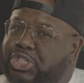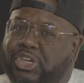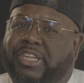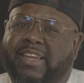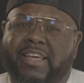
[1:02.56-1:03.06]
we
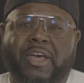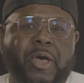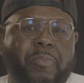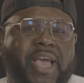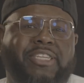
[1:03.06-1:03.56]
sure did
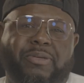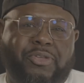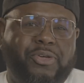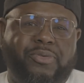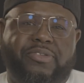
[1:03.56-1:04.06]
pay
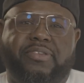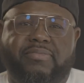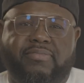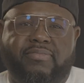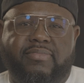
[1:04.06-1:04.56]
some dues.
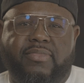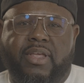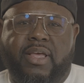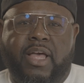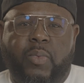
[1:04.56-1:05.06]

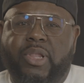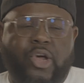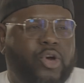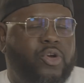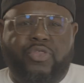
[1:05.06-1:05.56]
We
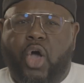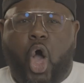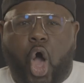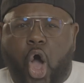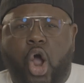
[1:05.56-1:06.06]
learned the
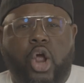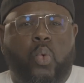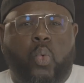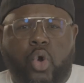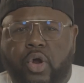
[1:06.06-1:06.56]

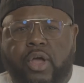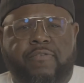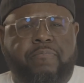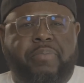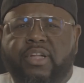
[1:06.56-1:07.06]
hard work
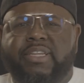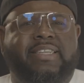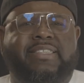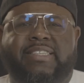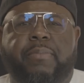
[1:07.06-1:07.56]
of
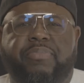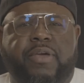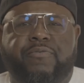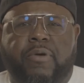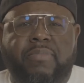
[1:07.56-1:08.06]
building
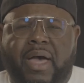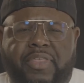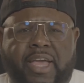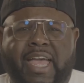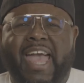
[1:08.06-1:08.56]
something from
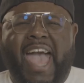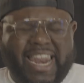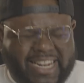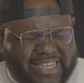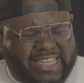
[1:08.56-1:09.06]
nothing,
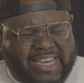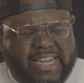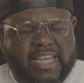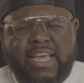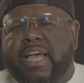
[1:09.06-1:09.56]
and
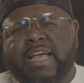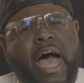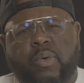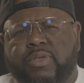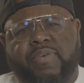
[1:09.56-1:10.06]
indeed,
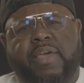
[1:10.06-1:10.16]
God was